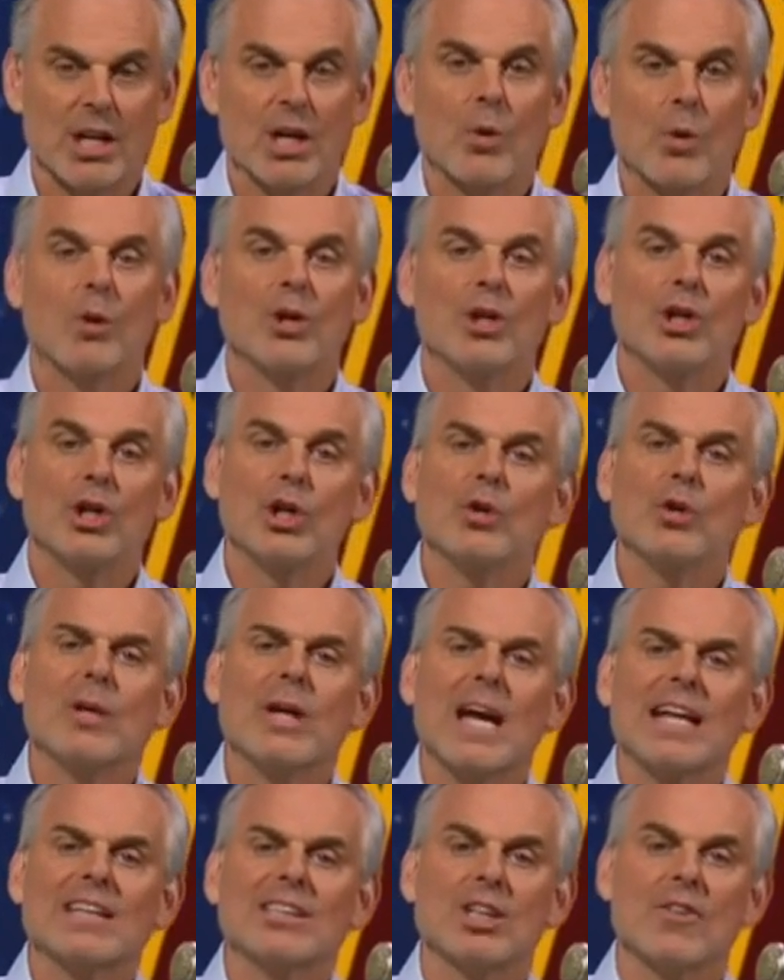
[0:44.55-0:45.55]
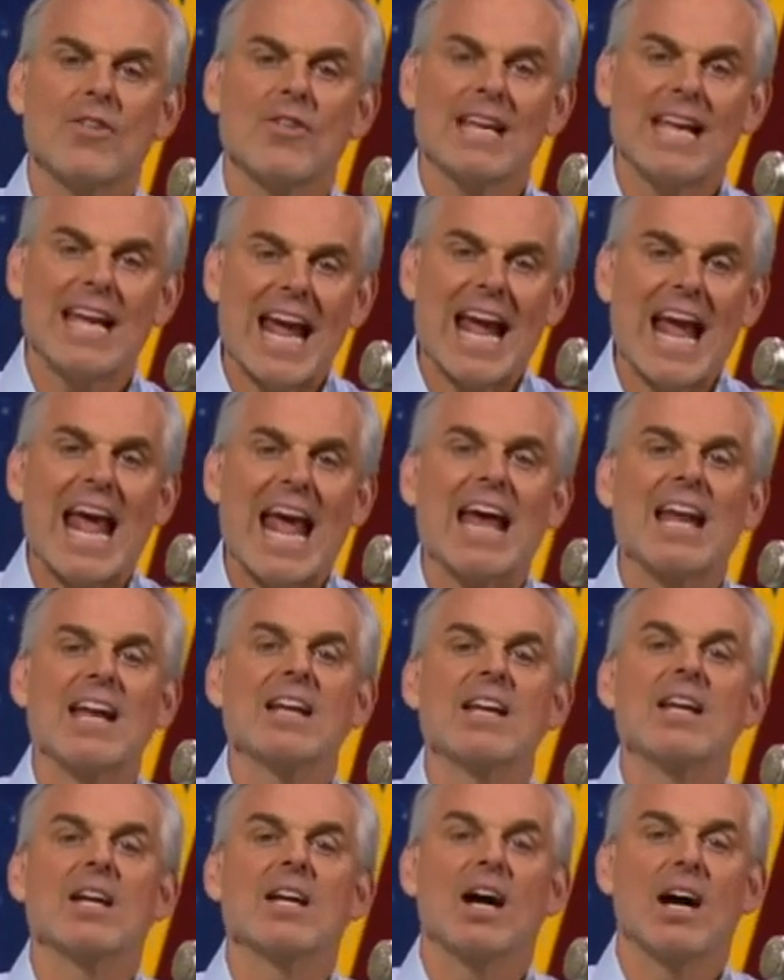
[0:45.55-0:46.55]
when you get to the
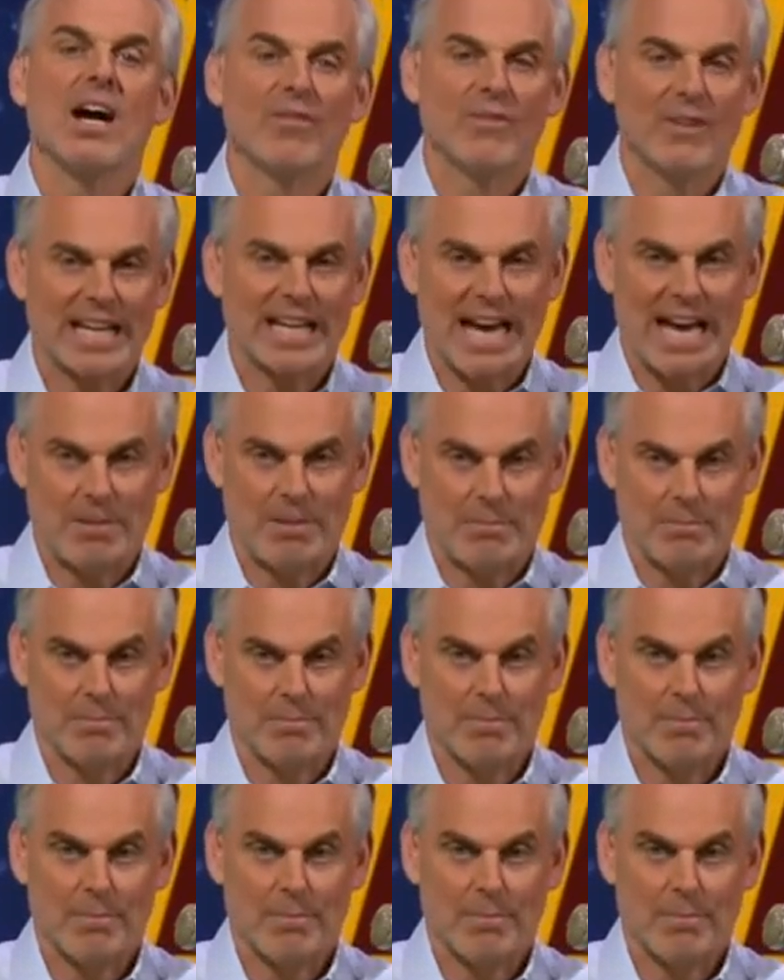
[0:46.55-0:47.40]
end of a game,